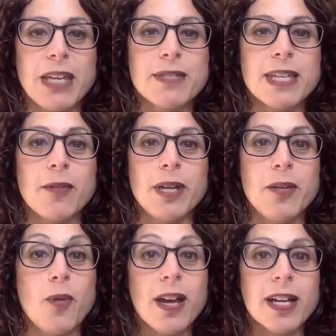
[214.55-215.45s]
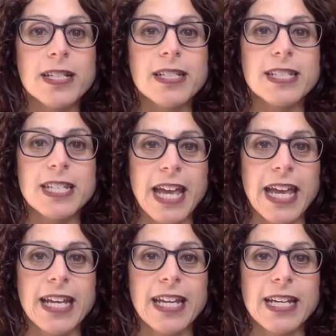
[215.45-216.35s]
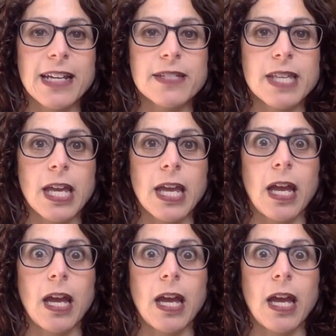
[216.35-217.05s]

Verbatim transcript: he was like what do you want tonight and i was like